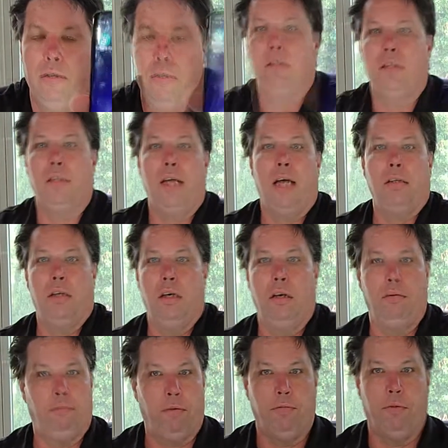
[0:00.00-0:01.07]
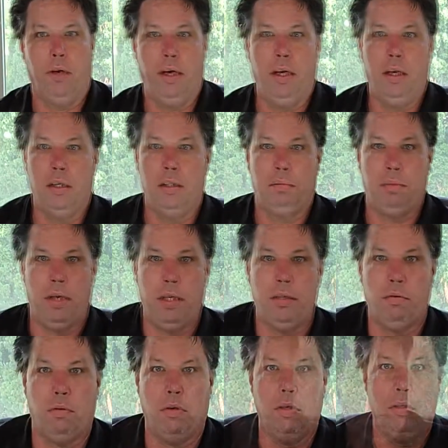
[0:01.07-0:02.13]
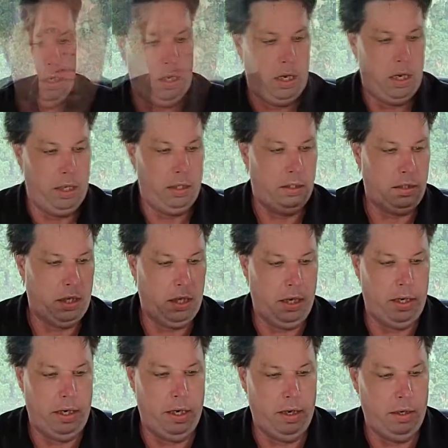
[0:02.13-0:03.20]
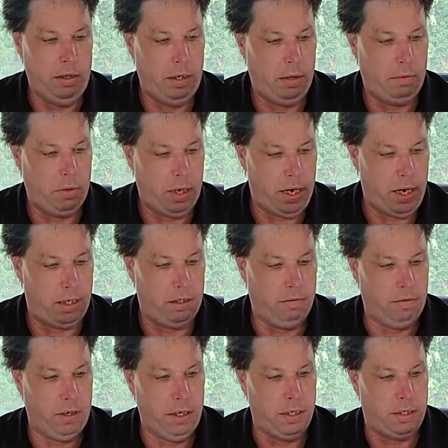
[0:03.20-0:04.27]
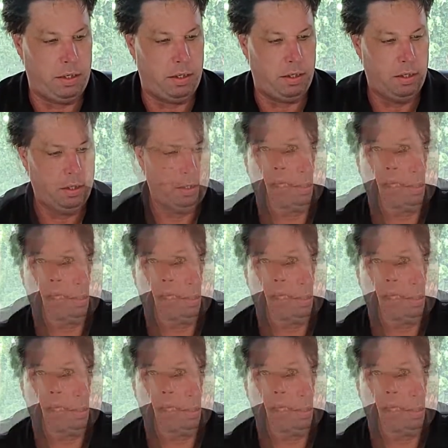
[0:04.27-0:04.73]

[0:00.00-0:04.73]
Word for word: Just downloaded it for free on the Play Store. And let's get in here and we'll add a device.